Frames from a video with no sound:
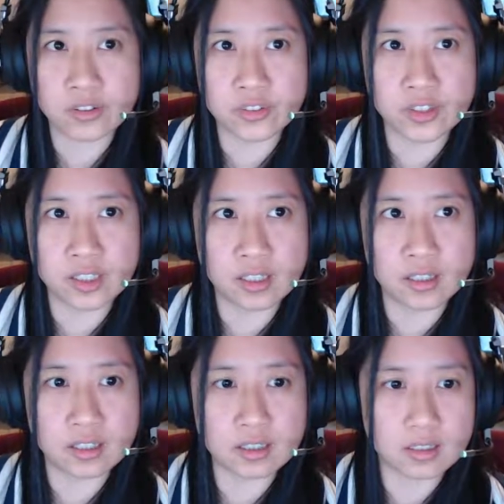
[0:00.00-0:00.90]

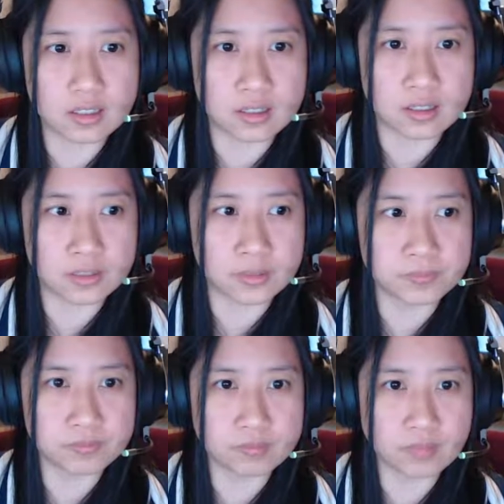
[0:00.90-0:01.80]
thing
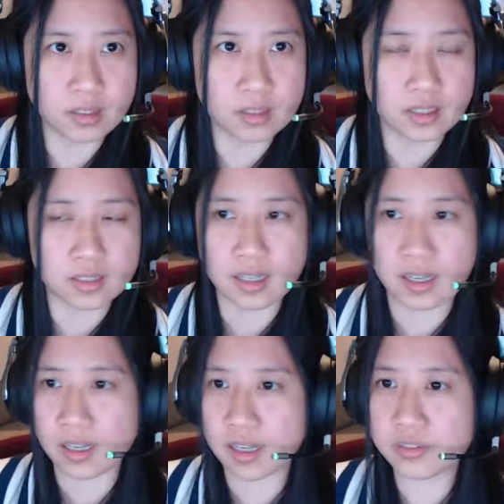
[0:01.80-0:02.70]
that
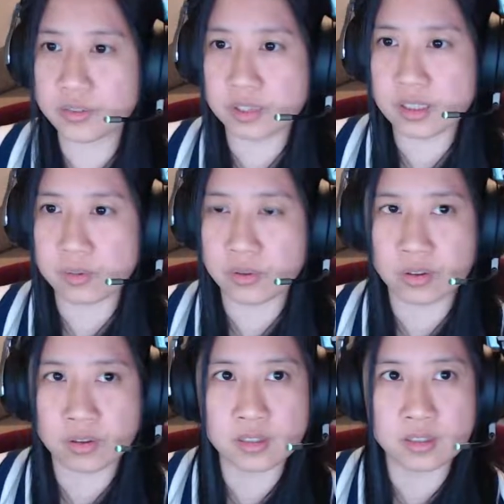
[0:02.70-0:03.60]
I'll have to
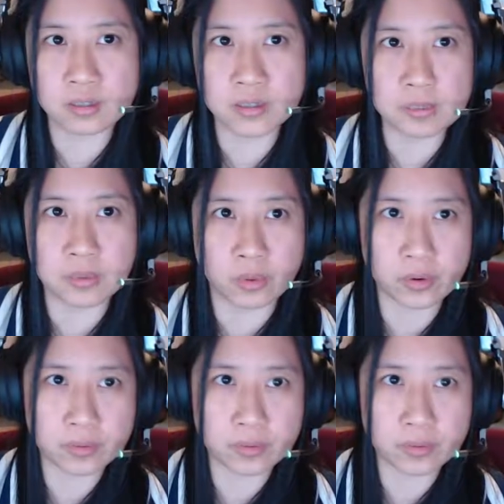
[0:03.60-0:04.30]
explore a little bit more,